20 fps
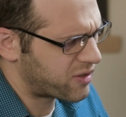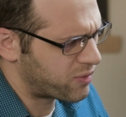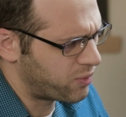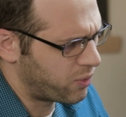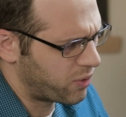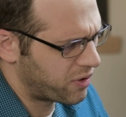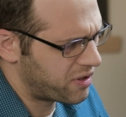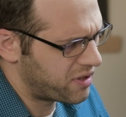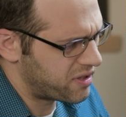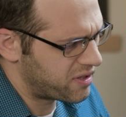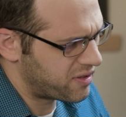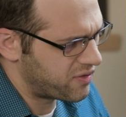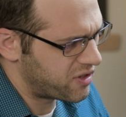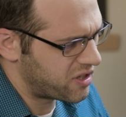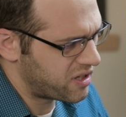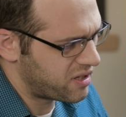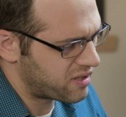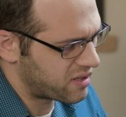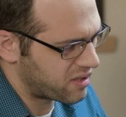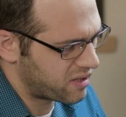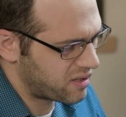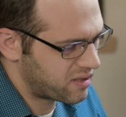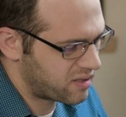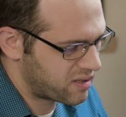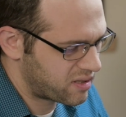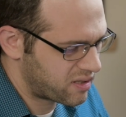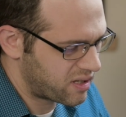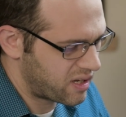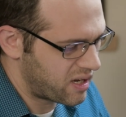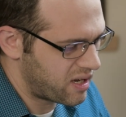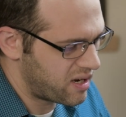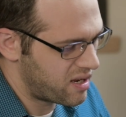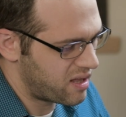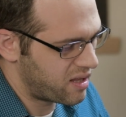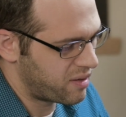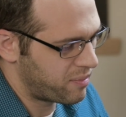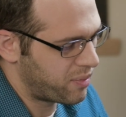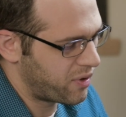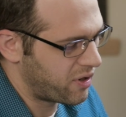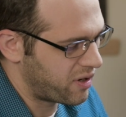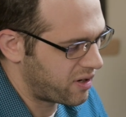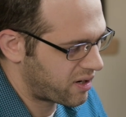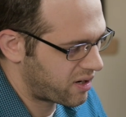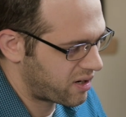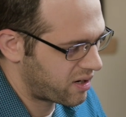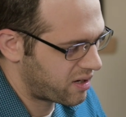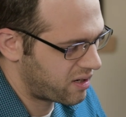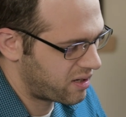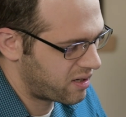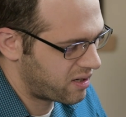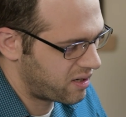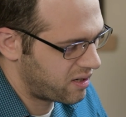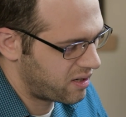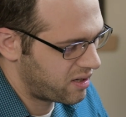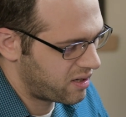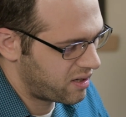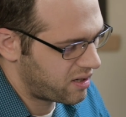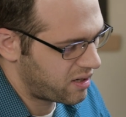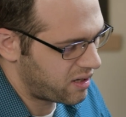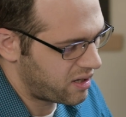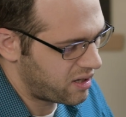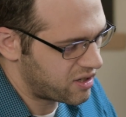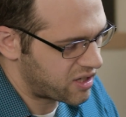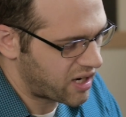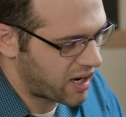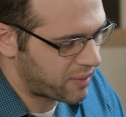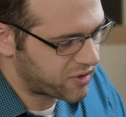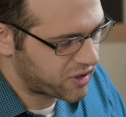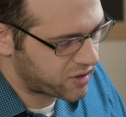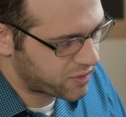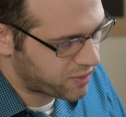words of Jesus in the book, in chapter